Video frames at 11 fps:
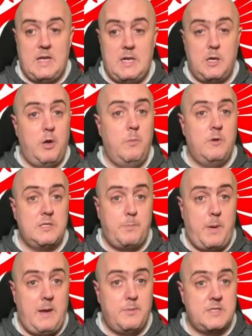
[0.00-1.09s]
that numerous
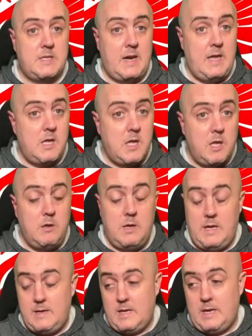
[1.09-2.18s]
papers today,